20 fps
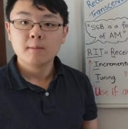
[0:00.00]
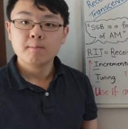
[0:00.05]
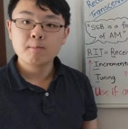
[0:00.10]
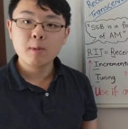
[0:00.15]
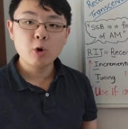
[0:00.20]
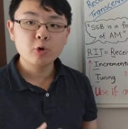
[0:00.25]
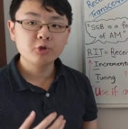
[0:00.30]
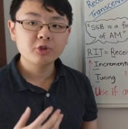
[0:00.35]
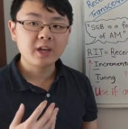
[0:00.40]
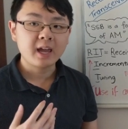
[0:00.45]

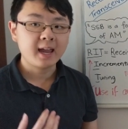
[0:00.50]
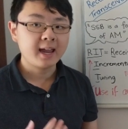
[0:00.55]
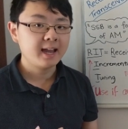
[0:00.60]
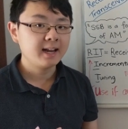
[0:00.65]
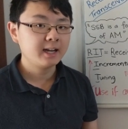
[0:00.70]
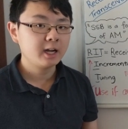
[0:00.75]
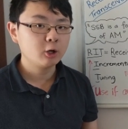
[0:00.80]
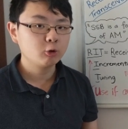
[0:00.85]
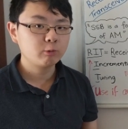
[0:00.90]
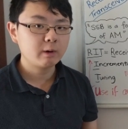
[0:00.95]
Most
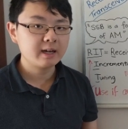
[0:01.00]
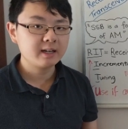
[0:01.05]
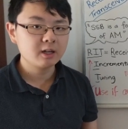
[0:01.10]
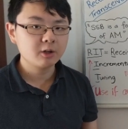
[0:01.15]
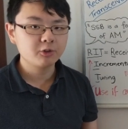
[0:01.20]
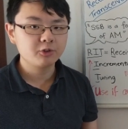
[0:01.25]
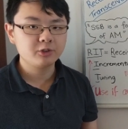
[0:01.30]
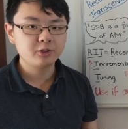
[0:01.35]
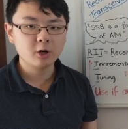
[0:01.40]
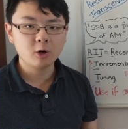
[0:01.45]
handheld
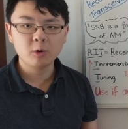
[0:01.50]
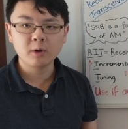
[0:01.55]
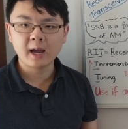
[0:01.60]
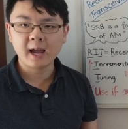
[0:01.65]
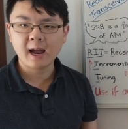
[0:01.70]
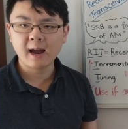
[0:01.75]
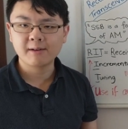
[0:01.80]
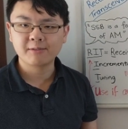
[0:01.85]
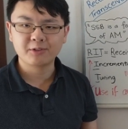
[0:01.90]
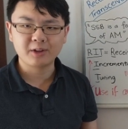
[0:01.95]
radios don't
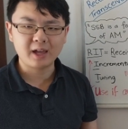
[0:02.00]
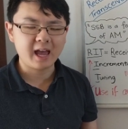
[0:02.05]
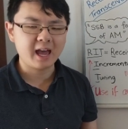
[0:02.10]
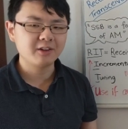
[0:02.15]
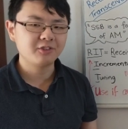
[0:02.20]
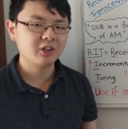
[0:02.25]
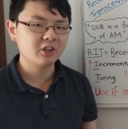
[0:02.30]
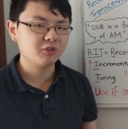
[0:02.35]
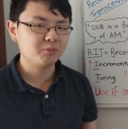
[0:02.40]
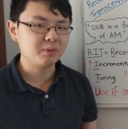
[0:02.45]
have
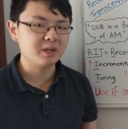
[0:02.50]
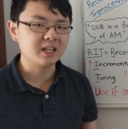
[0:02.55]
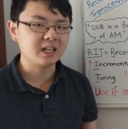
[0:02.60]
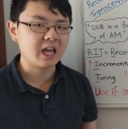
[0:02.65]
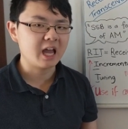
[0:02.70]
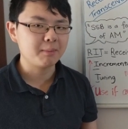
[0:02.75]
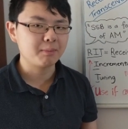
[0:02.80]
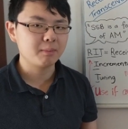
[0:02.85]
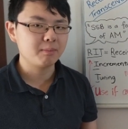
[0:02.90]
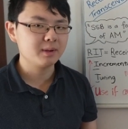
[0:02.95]
SSB
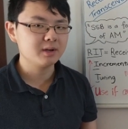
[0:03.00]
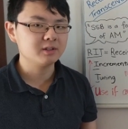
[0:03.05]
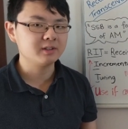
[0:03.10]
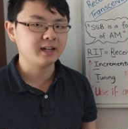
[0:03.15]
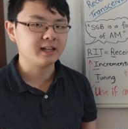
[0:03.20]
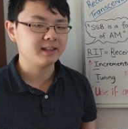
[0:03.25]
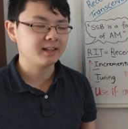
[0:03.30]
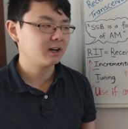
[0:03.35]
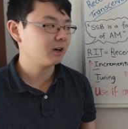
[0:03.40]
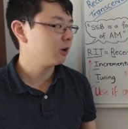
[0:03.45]

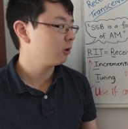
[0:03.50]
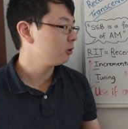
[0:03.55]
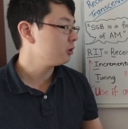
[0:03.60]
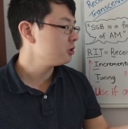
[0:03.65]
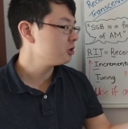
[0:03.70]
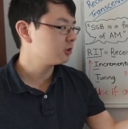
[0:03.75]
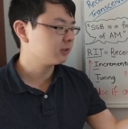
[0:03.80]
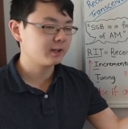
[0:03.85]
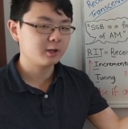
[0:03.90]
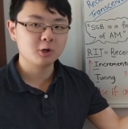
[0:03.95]
capability. They're
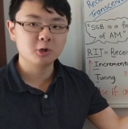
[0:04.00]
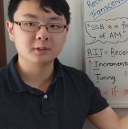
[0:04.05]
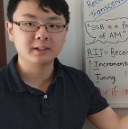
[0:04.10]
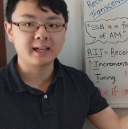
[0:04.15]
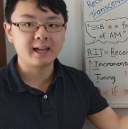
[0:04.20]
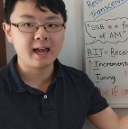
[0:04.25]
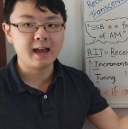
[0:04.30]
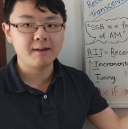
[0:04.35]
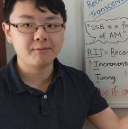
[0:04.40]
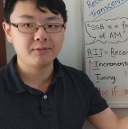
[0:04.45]
usually
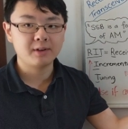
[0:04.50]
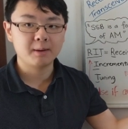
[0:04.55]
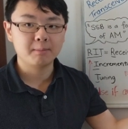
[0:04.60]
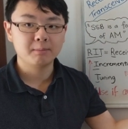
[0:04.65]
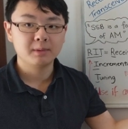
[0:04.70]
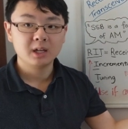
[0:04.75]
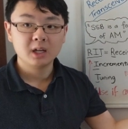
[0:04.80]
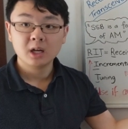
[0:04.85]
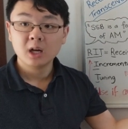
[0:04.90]
only FM.